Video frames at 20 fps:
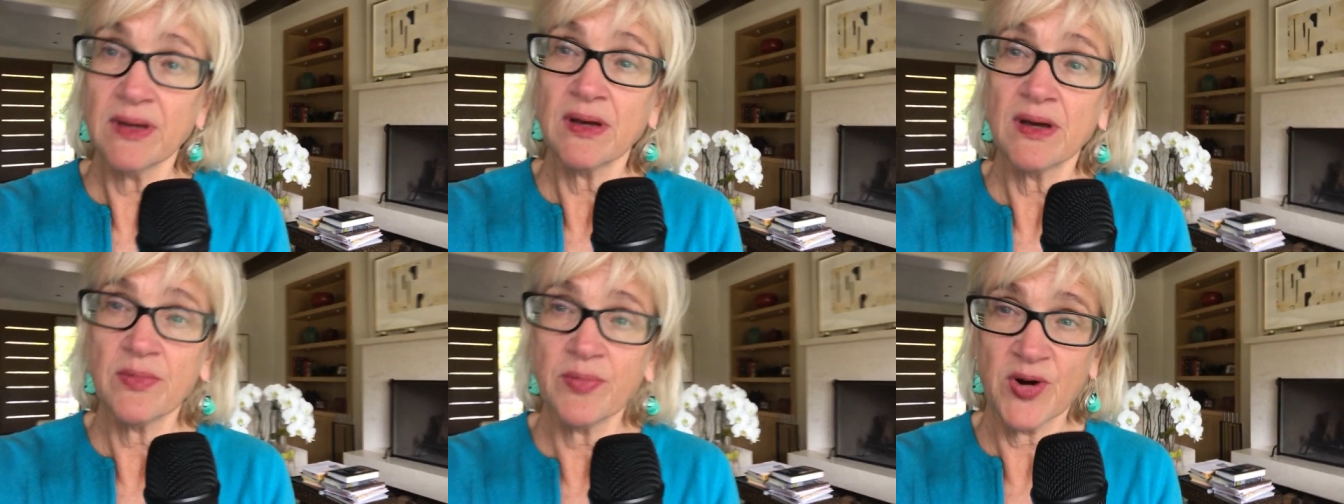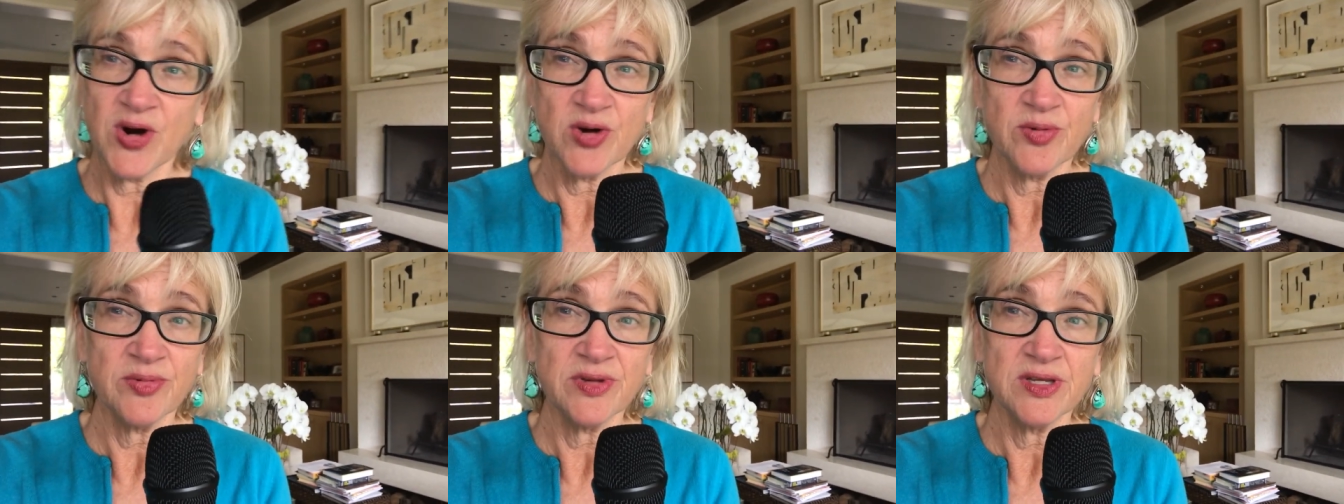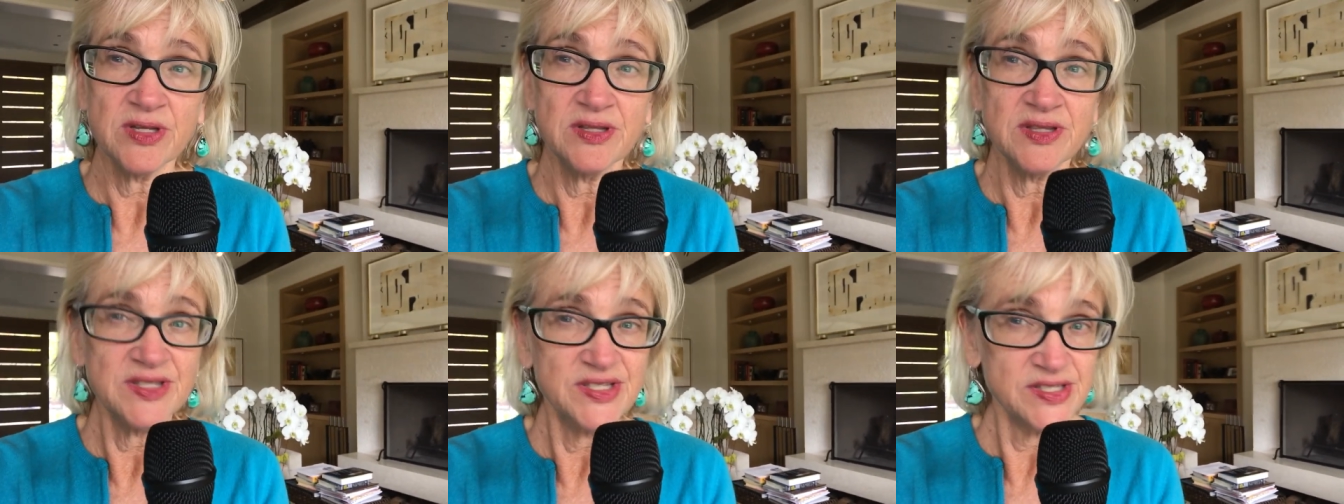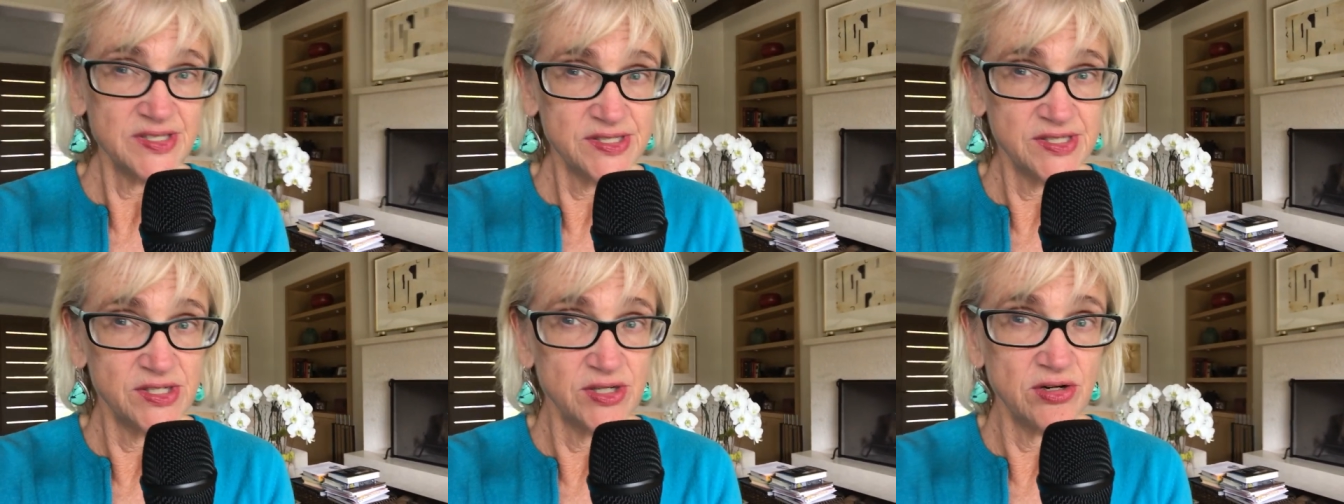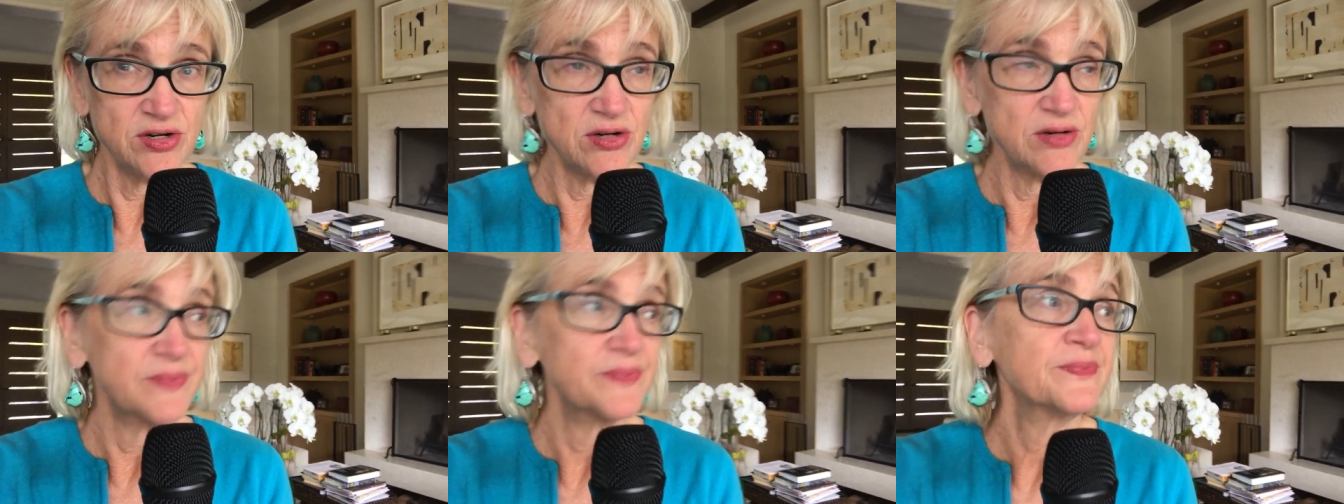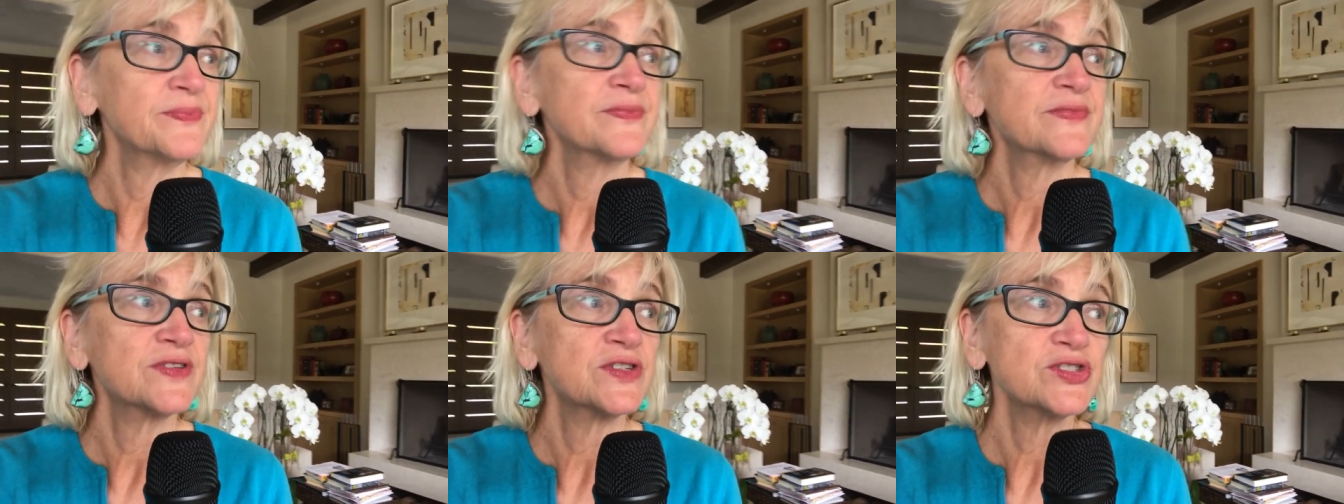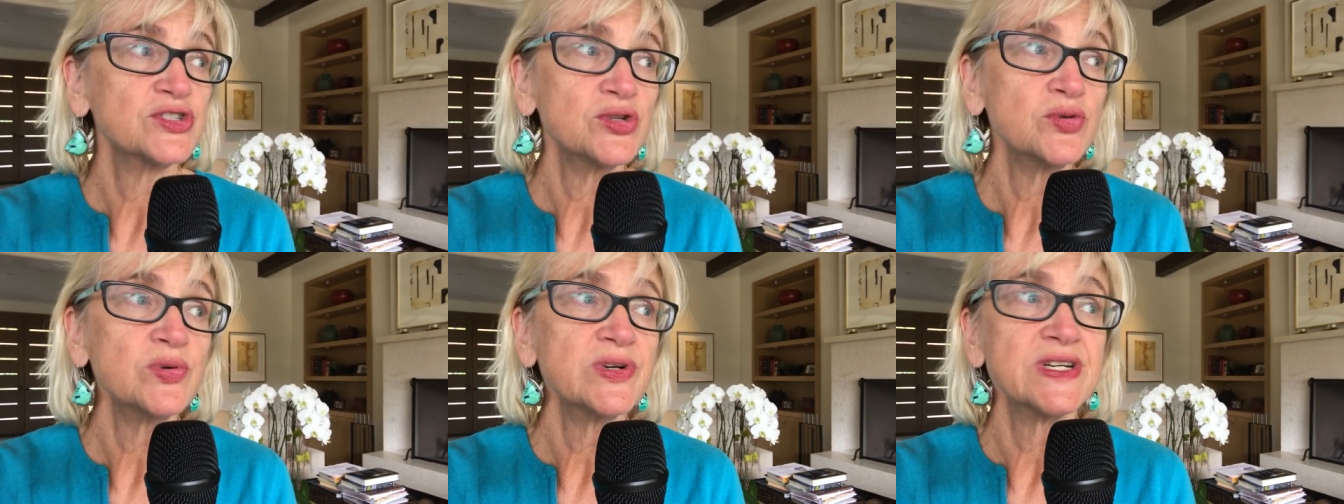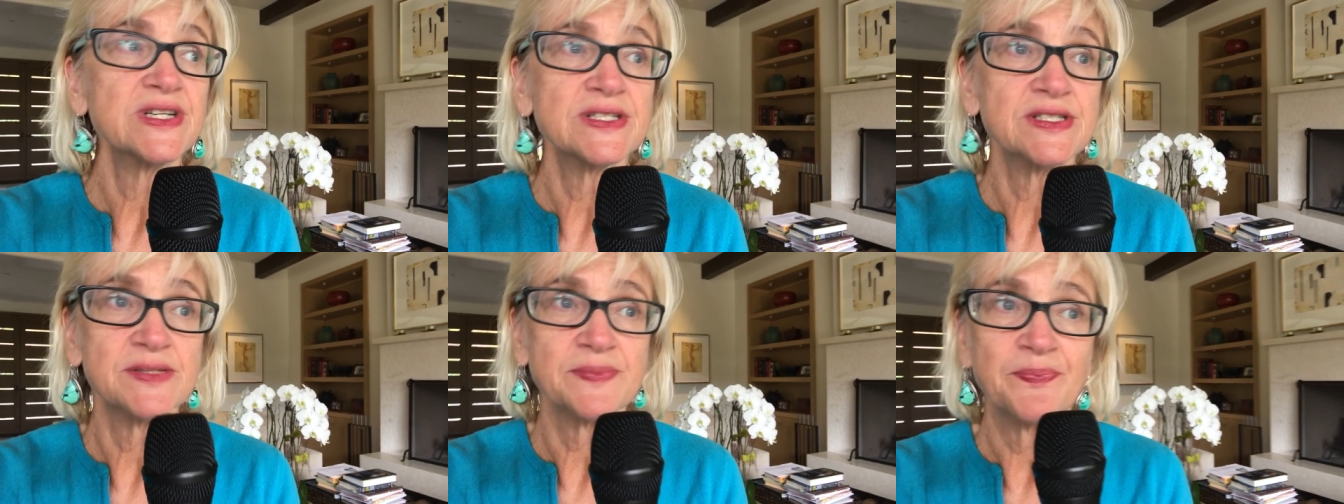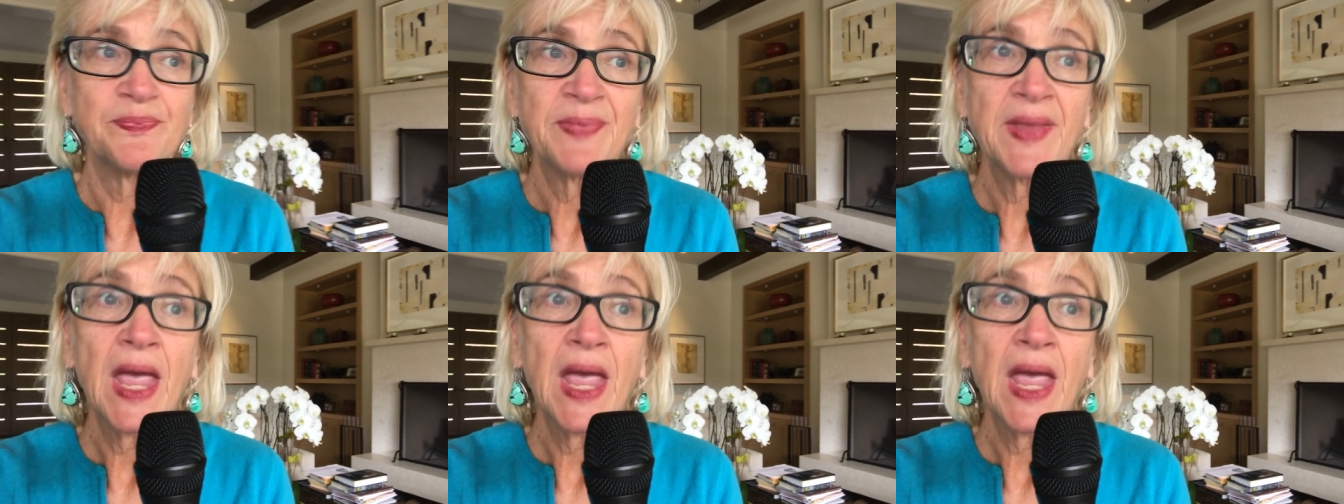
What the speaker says: apartment this year for 2 weeks.